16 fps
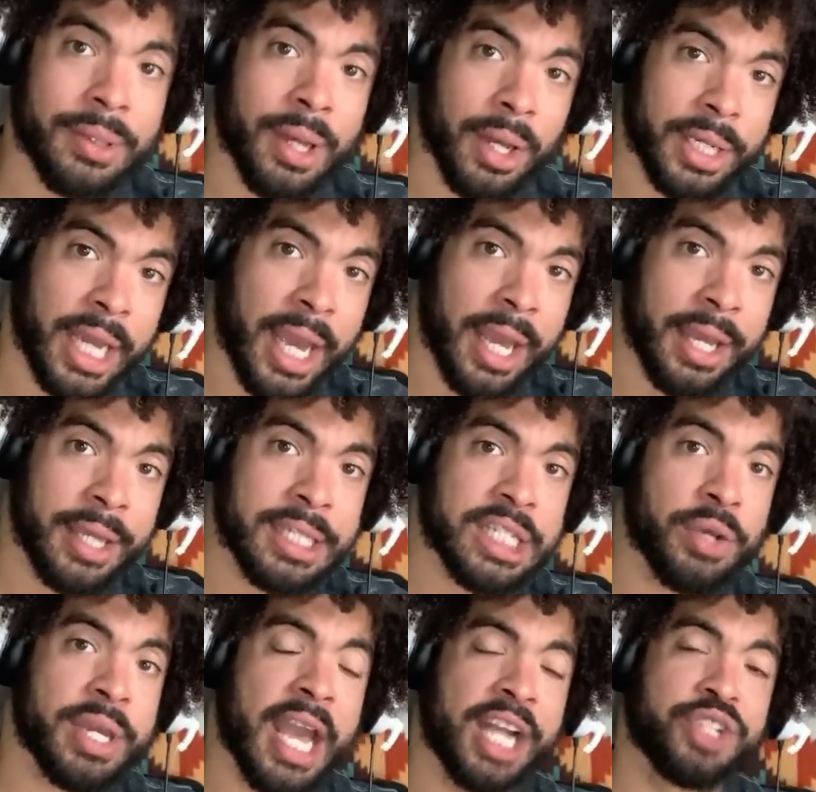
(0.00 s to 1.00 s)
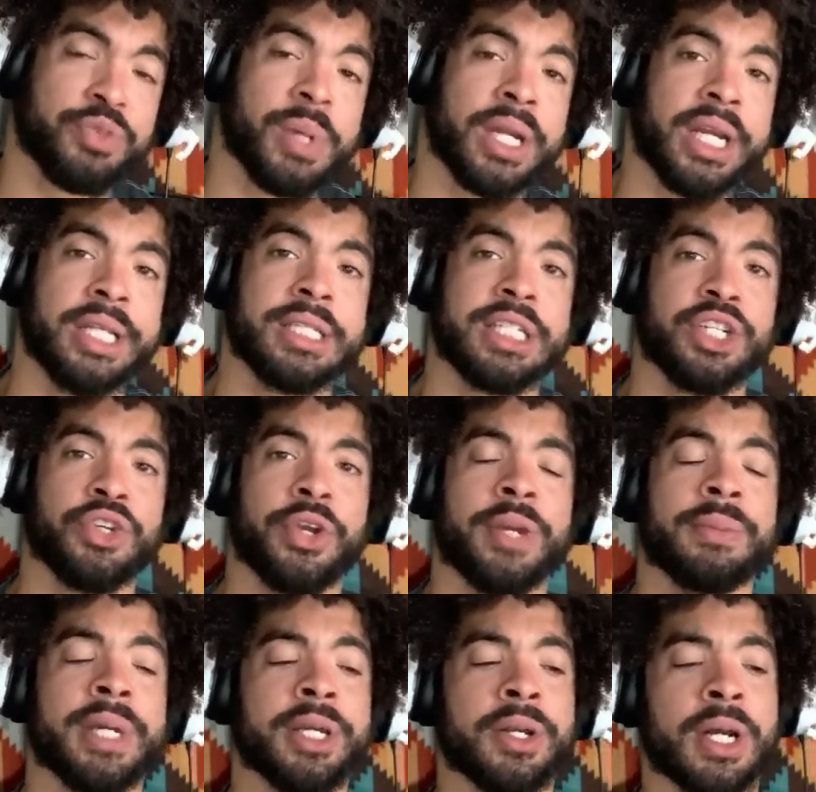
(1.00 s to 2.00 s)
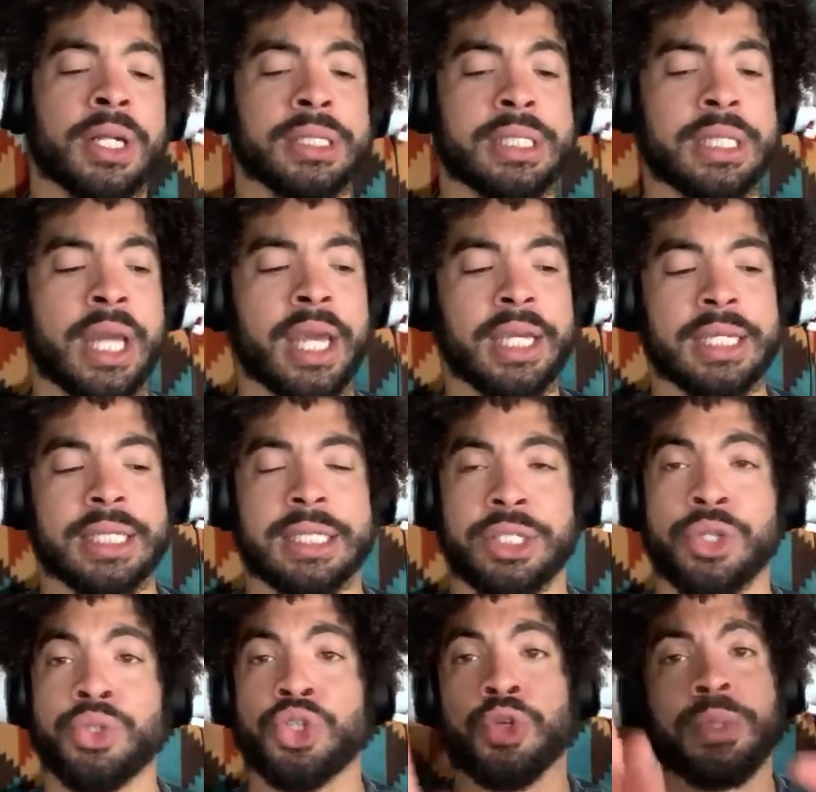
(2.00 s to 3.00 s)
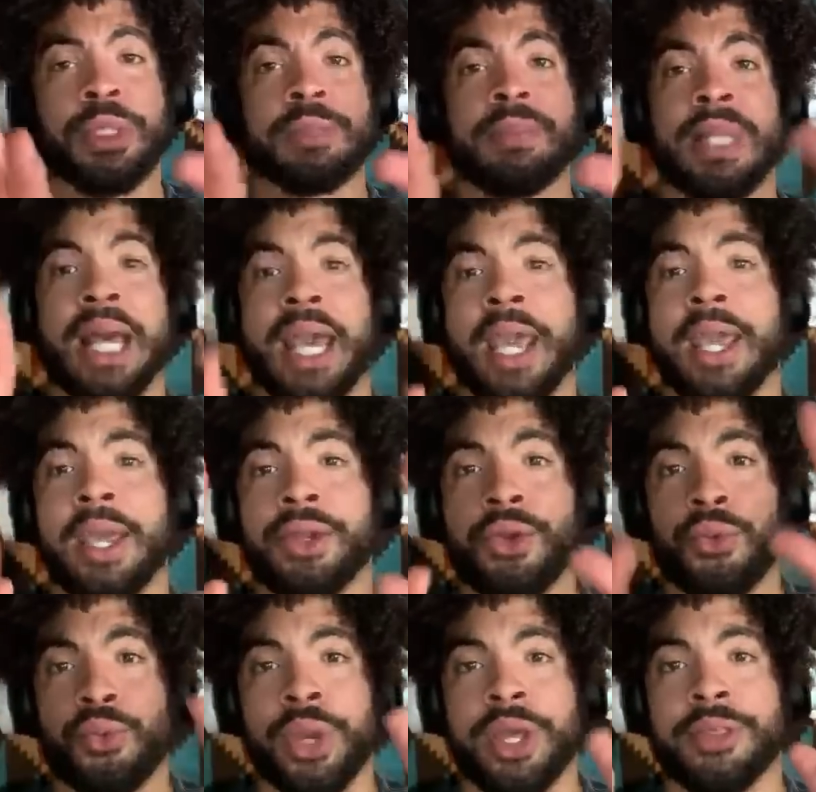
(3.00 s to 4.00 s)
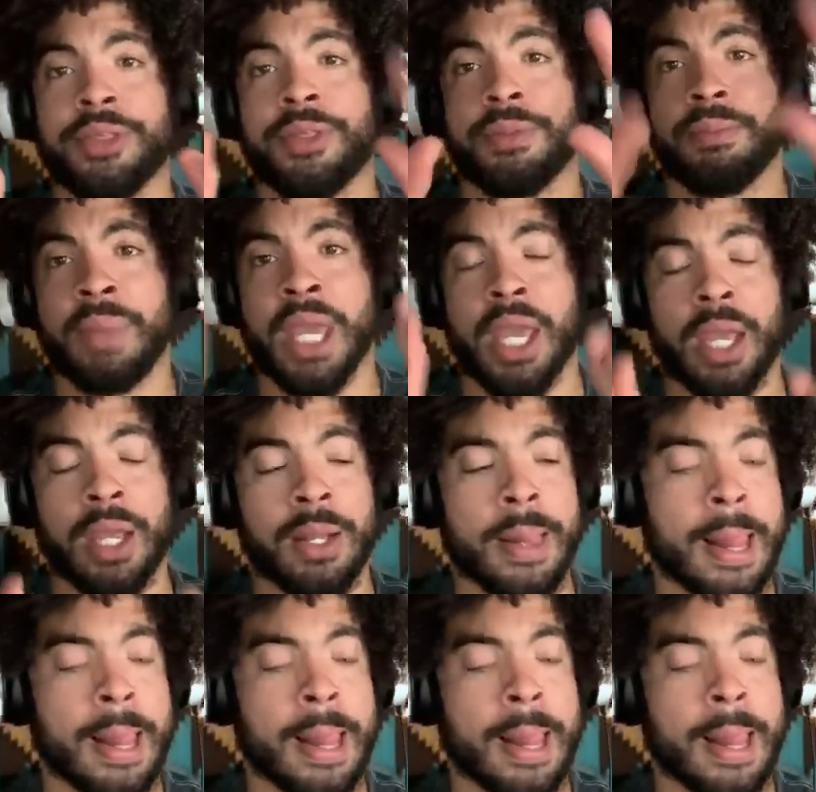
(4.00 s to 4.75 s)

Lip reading: Okay, so catch me on Instagram later on today because YouTube is playing with me.